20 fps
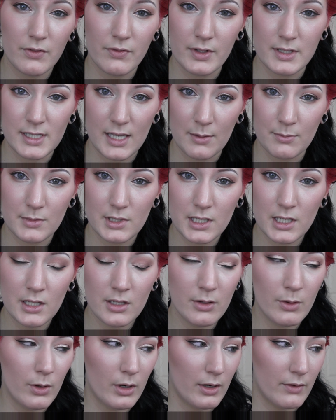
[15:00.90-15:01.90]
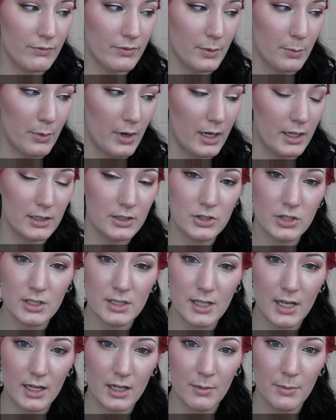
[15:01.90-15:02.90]
if it's empty or if the product's
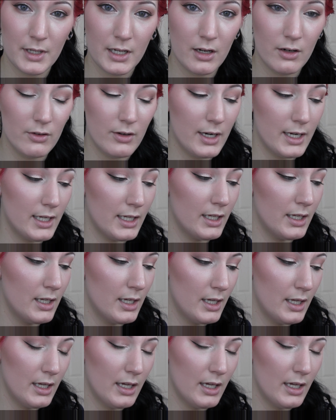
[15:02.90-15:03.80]
just not coming out right.